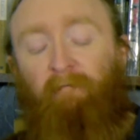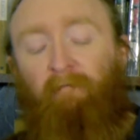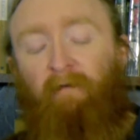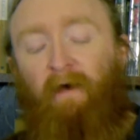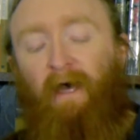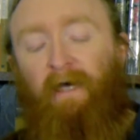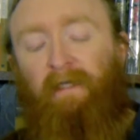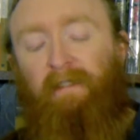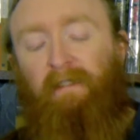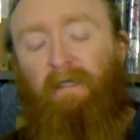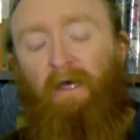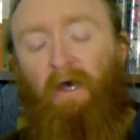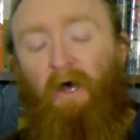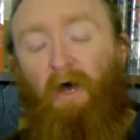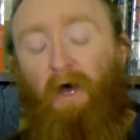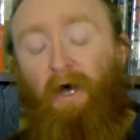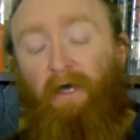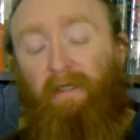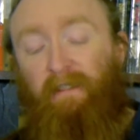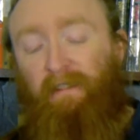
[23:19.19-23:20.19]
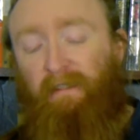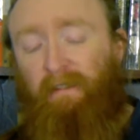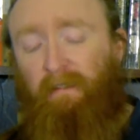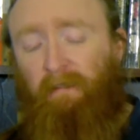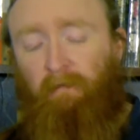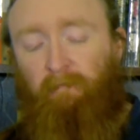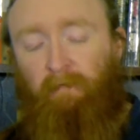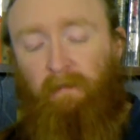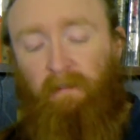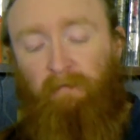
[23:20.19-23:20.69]
in a vast, hot,
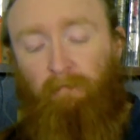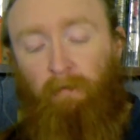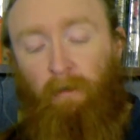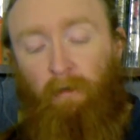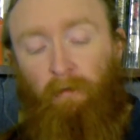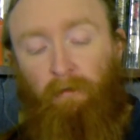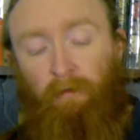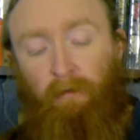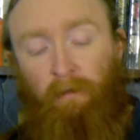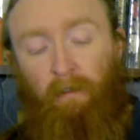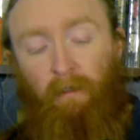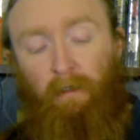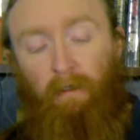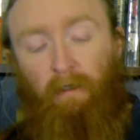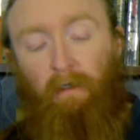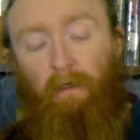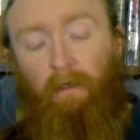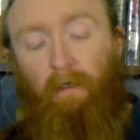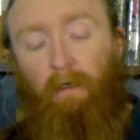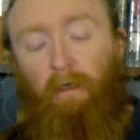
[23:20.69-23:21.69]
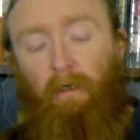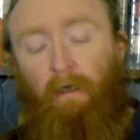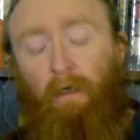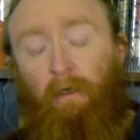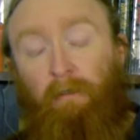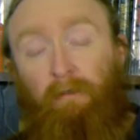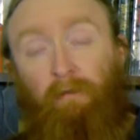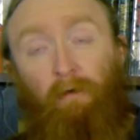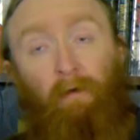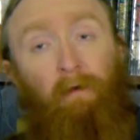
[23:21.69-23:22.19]
stiff explosion,
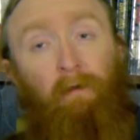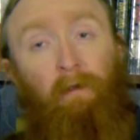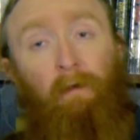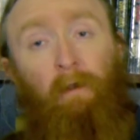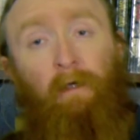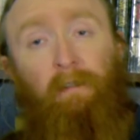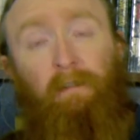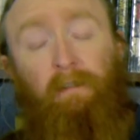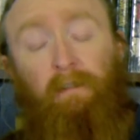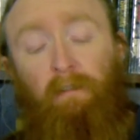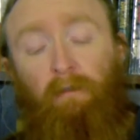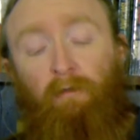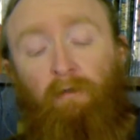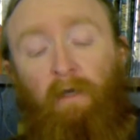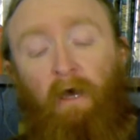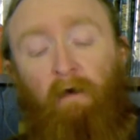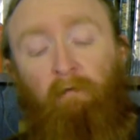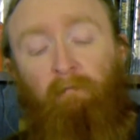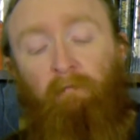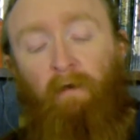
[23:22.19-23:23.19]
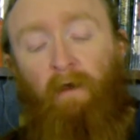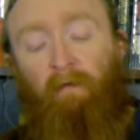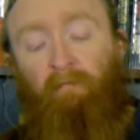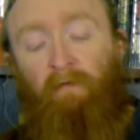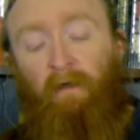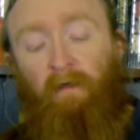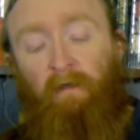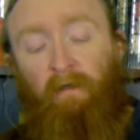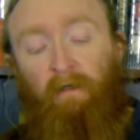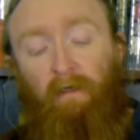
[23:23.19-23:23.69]
a joy lost to you now
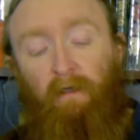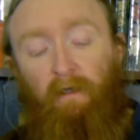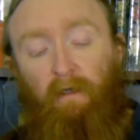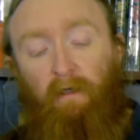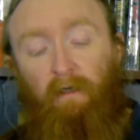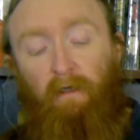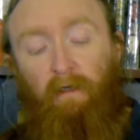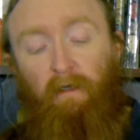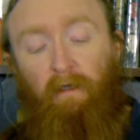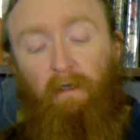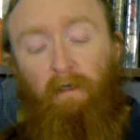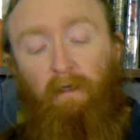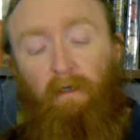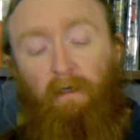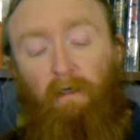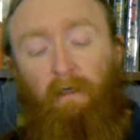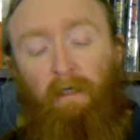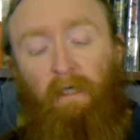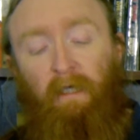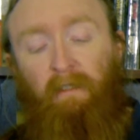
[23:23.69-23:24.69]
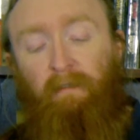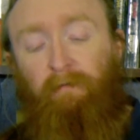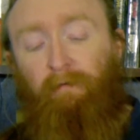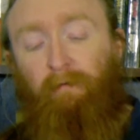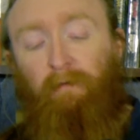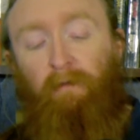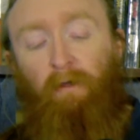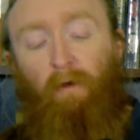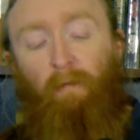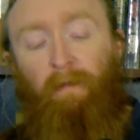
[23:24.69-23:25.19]
forever.
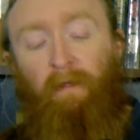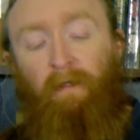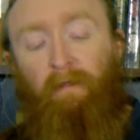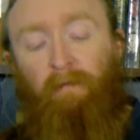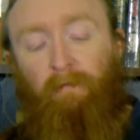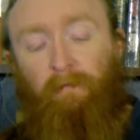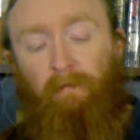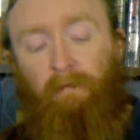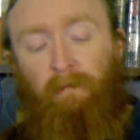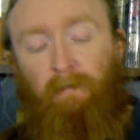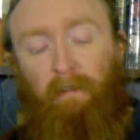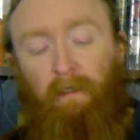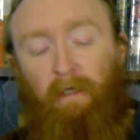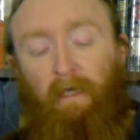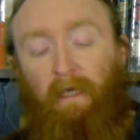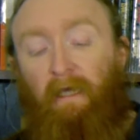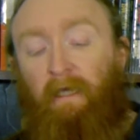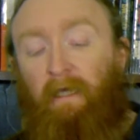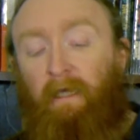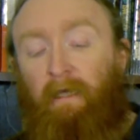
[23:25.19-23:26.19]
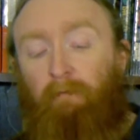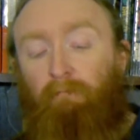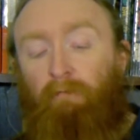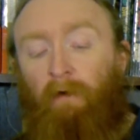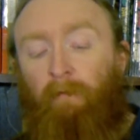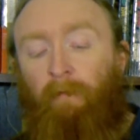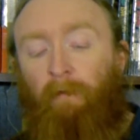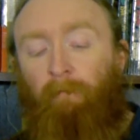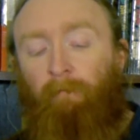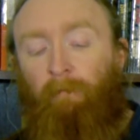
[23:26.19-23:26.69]
He took no pills.
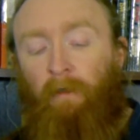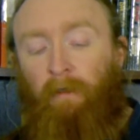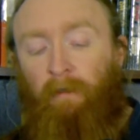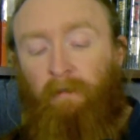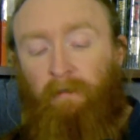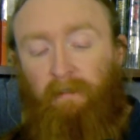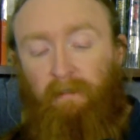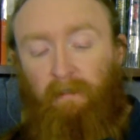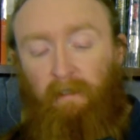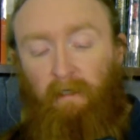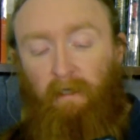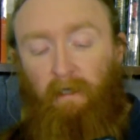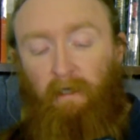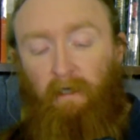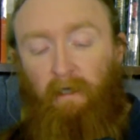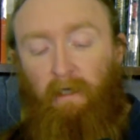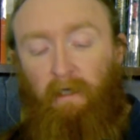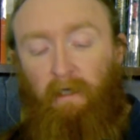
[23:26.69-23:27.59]
He remembers.